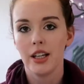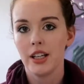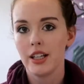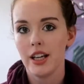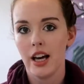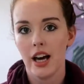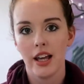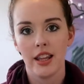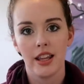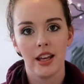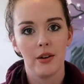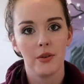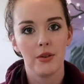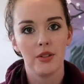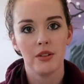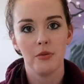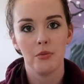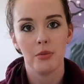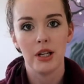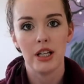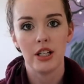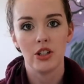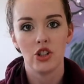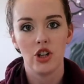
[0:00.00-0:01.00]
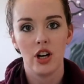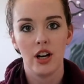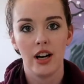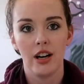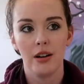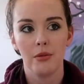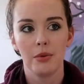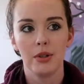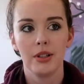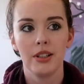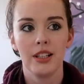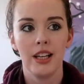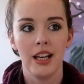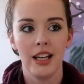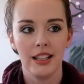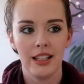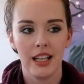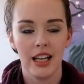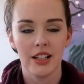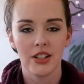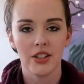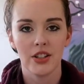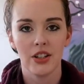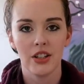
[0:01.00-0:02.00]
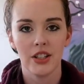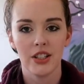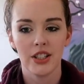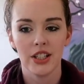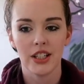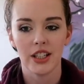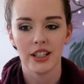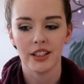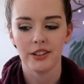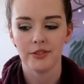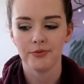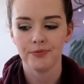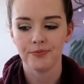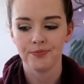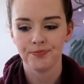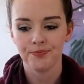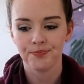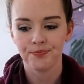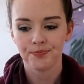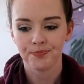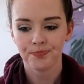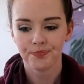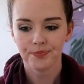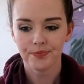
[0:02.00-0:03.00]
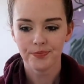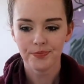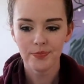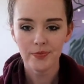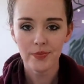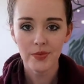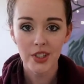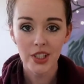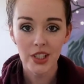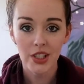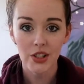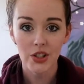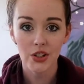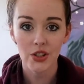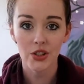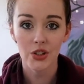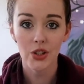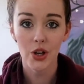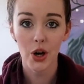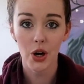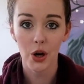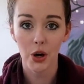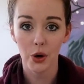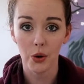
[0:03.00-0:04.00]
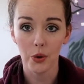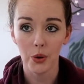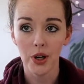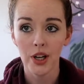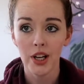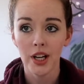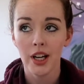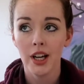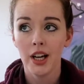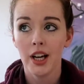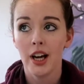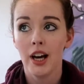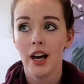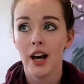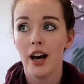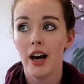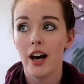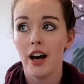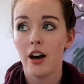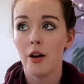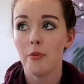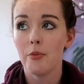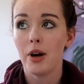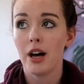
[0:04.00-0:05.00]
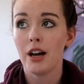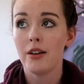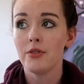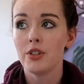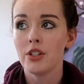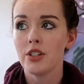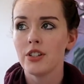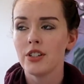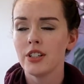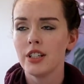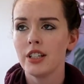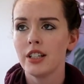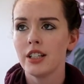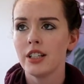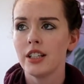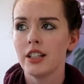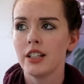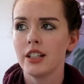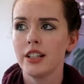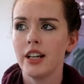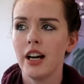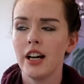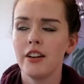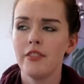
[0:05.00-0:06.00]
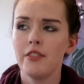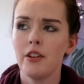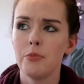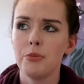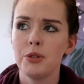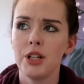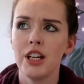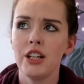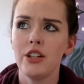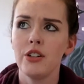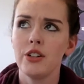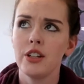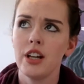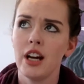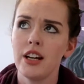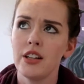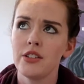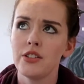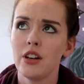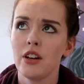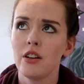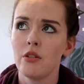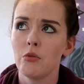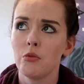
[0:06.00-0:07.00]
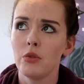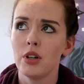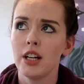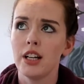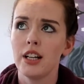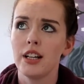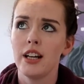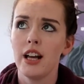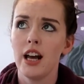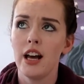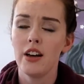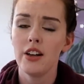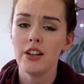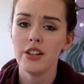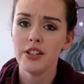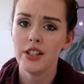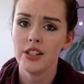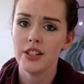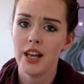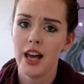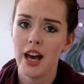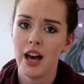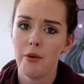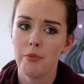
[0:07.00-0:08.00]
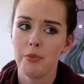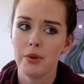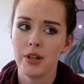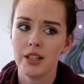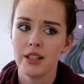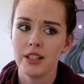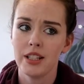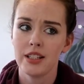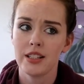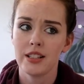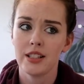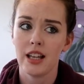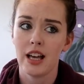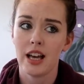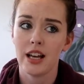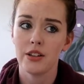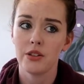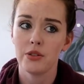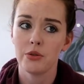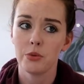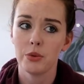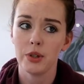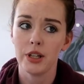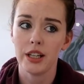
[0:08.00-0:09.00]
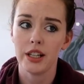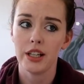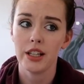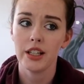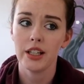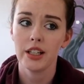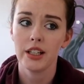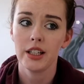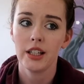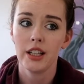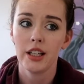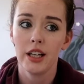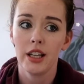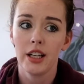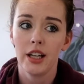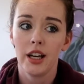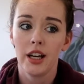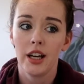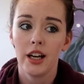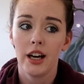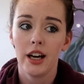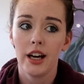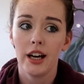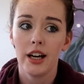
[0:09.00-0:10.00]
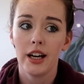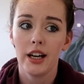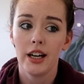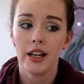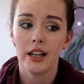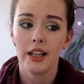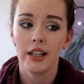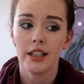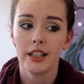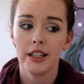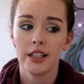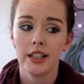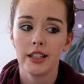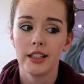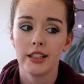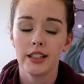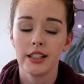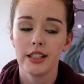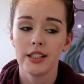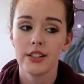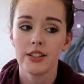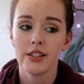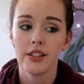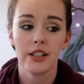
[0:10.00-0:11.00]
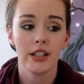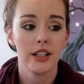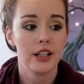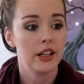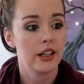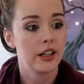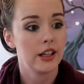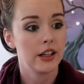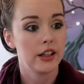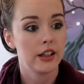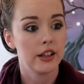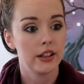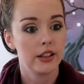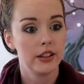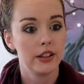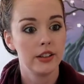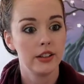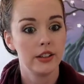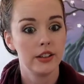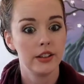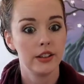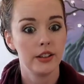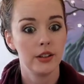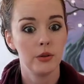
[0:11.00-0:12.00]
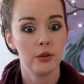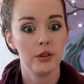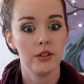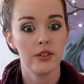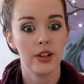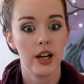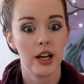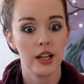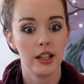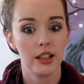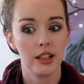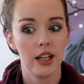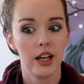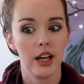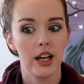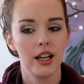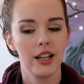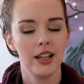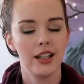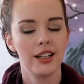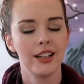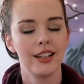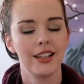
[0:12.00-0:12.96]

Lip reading: yeah, that was a big job, and that's all done. So I'm just gonna kind of update you guys on what else has happened this last week. Let's see here. We've got a lot,